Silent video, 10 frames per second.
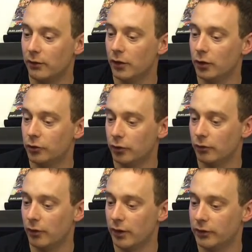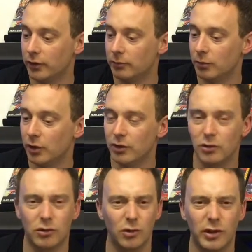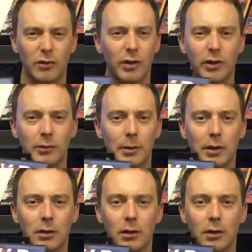virtual racing, but it just doesn't sound right to me.